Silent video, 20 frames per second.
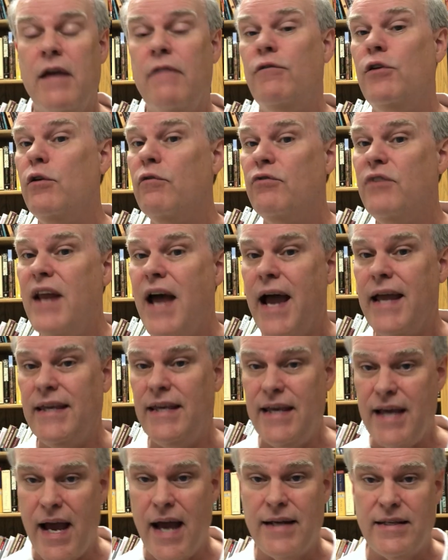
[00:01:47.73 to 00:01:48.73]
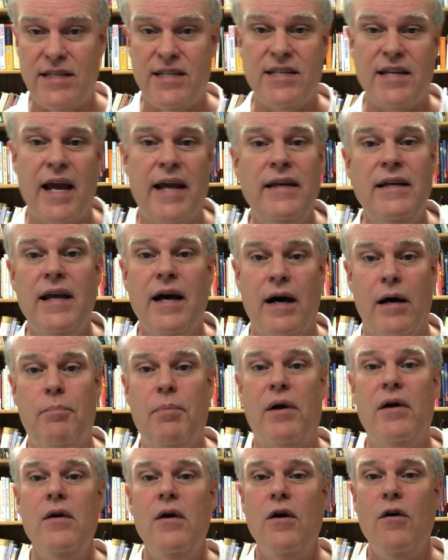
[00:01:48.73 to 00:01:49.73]
If you've not yet signed
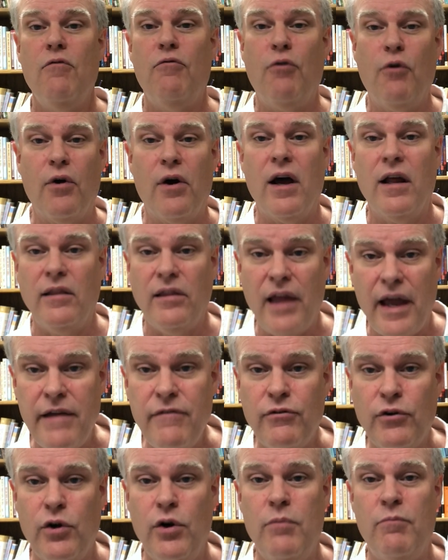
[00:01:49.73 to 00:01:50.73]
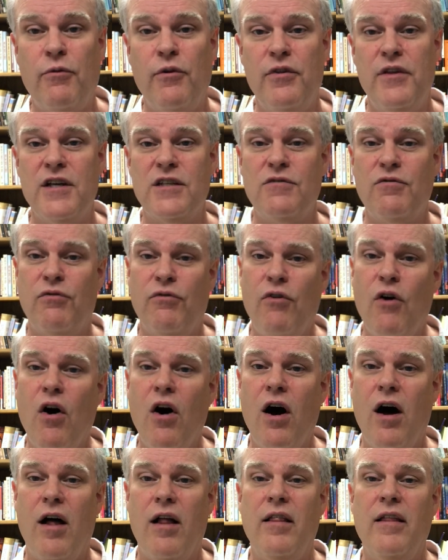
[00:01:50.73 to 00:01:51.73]
up for a life group for this
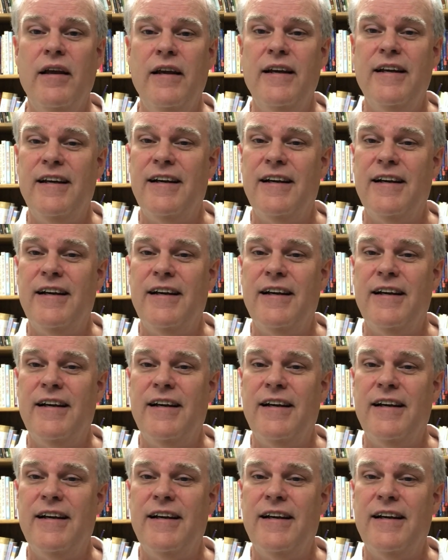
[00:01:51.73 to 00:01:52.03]
fall,